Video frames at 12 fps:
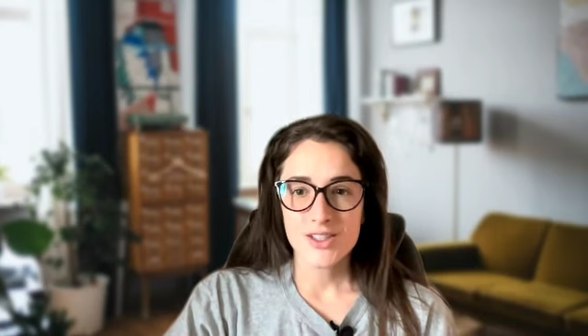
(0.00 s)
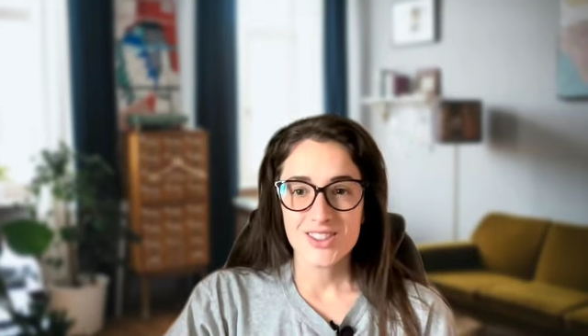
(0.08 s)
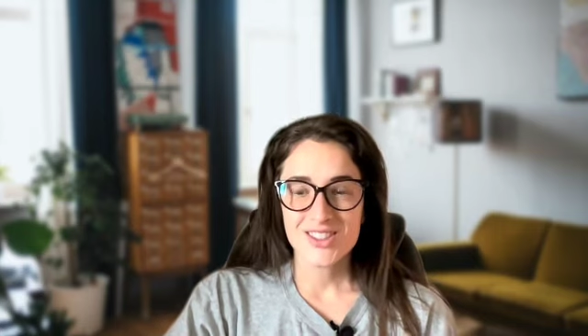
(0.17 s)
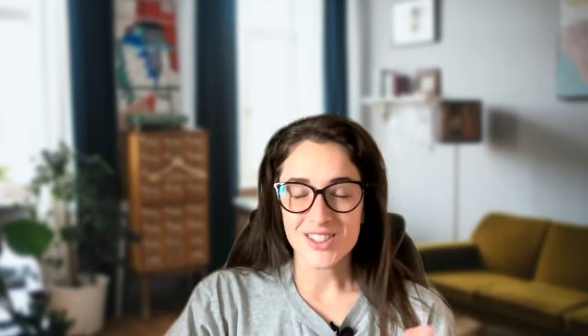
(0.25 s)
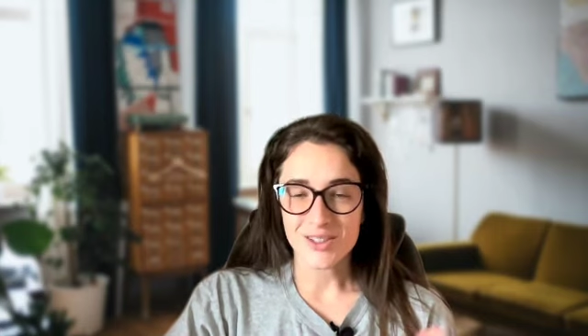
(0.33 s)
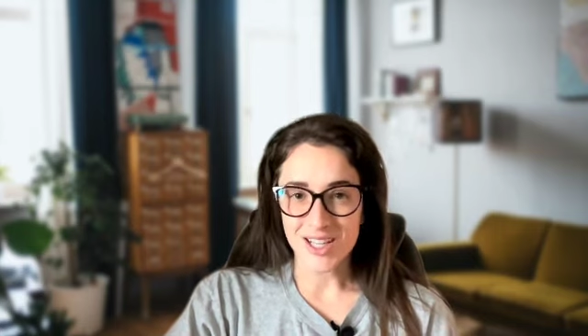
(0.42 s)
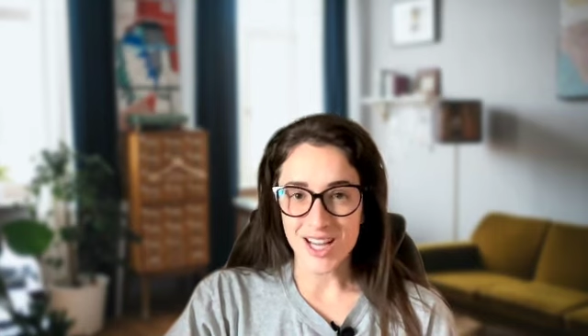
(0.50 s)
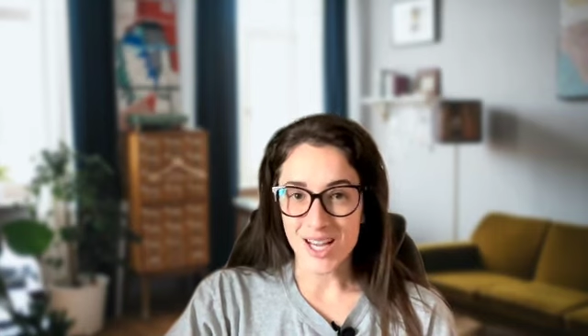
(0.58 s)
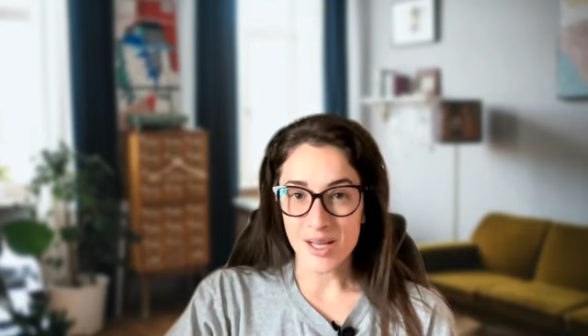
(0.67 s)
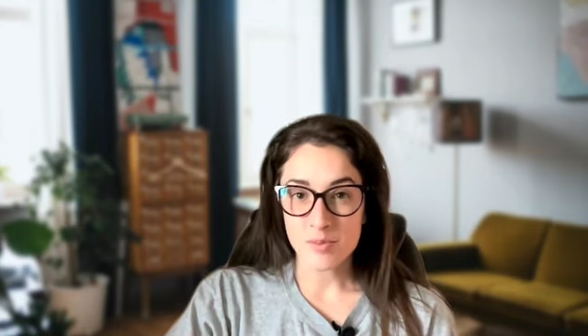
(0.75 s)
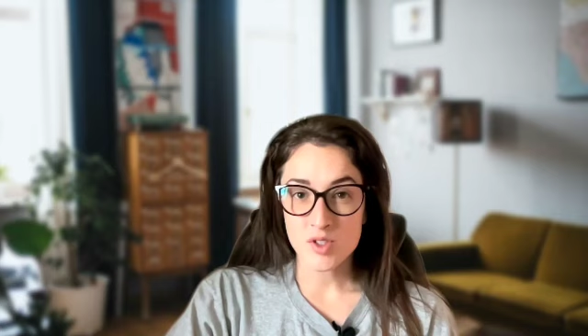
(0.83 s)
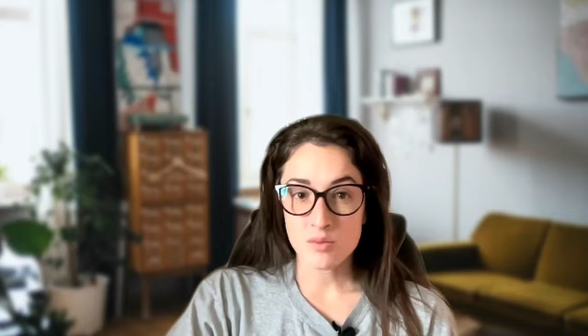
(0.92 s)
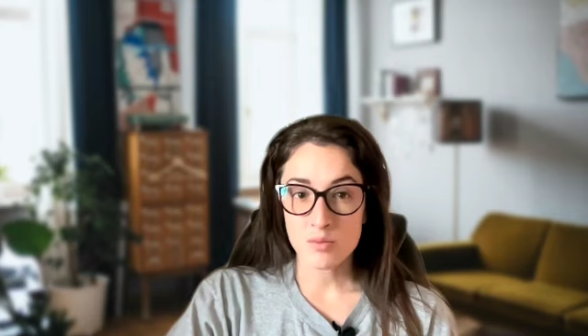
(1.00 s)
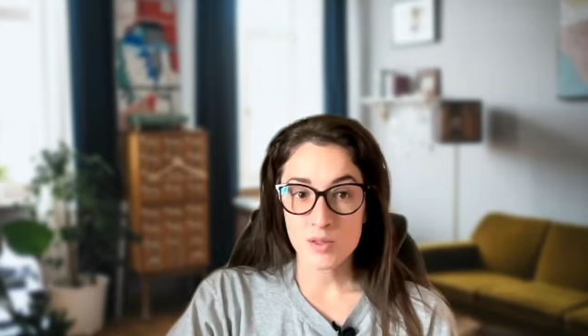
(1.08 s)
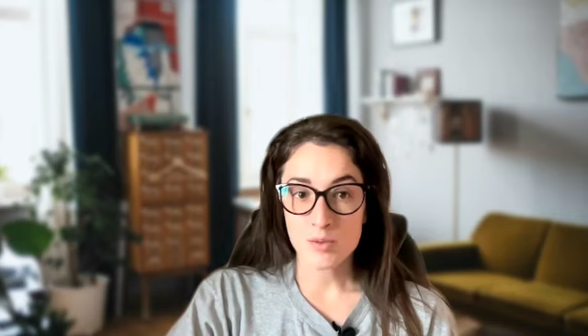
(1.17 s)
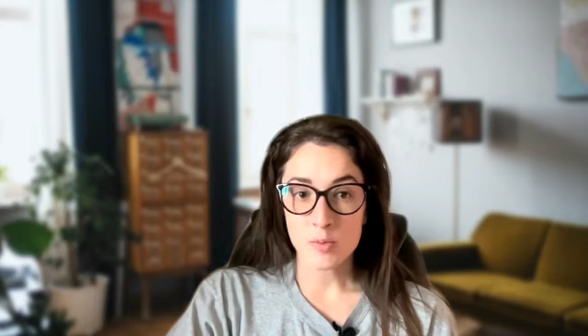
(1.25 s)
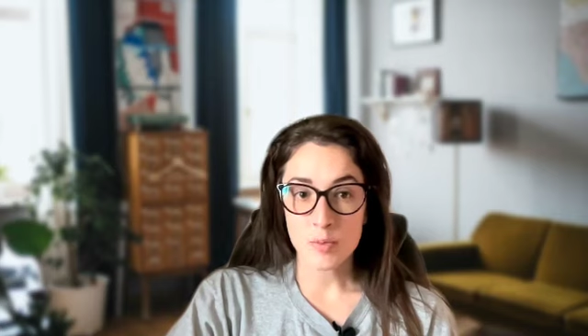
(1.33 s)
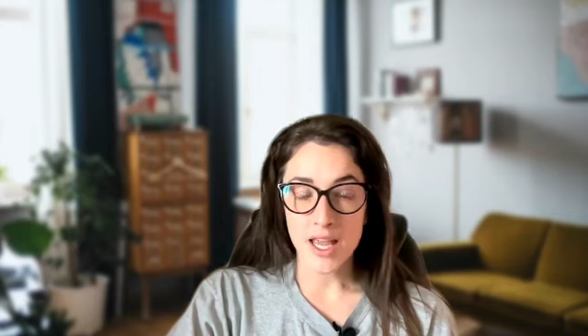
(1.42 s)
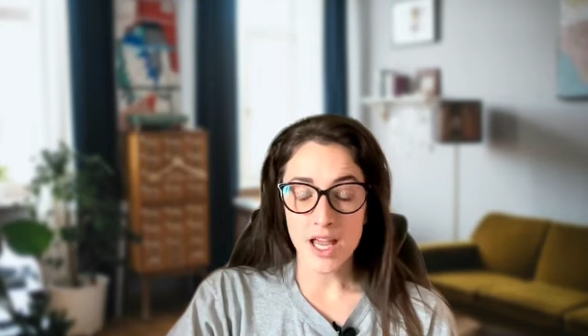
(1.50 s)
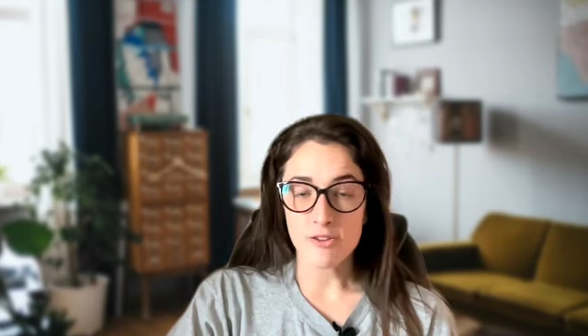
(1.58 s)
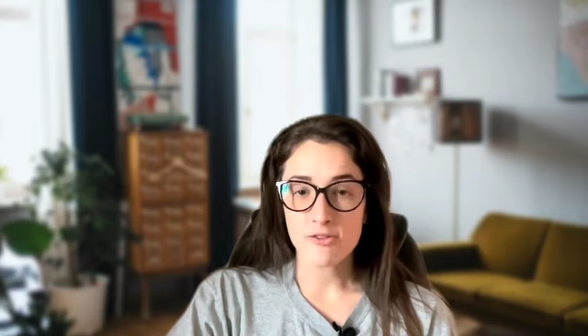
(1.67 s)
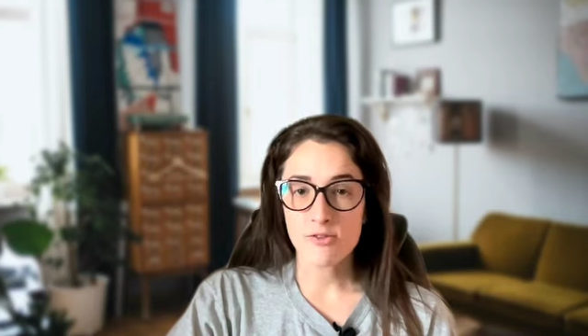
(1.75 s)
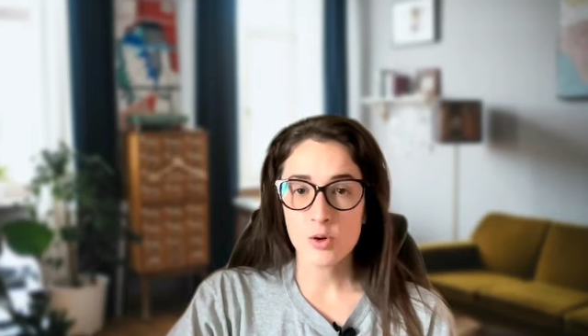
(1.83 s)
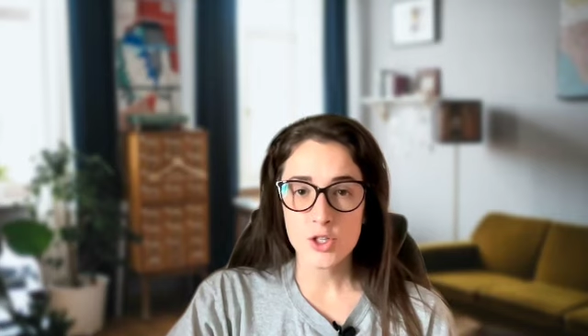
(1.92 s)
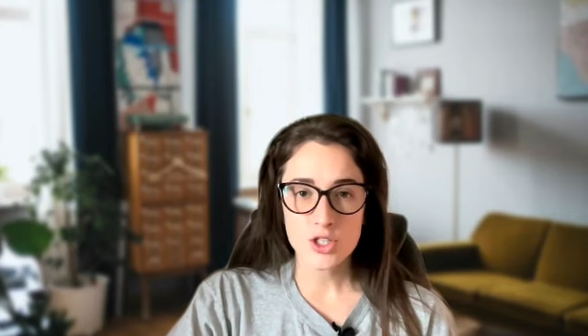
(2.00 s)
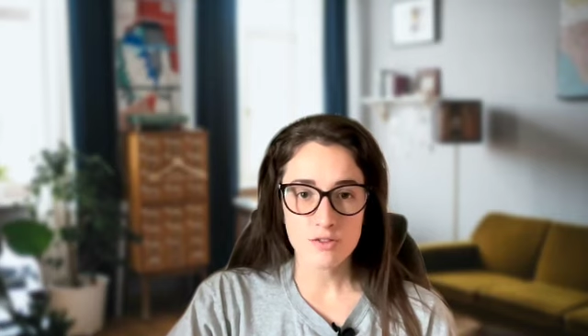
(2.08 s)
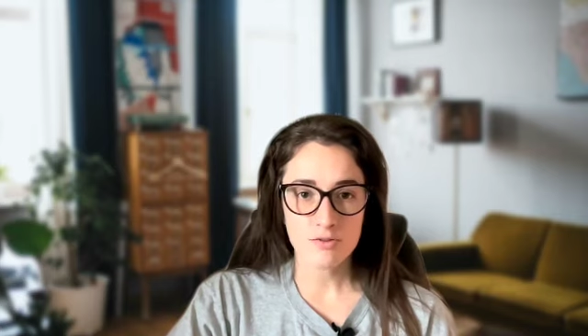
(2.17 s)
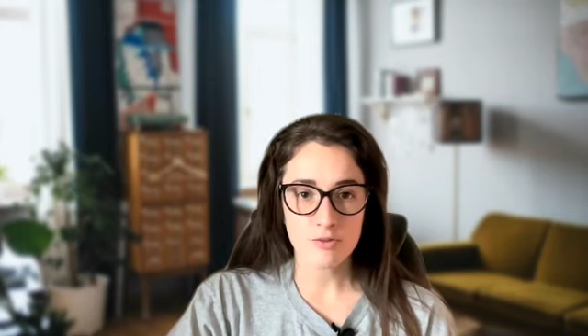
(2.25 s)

Sometimes people pay a fortune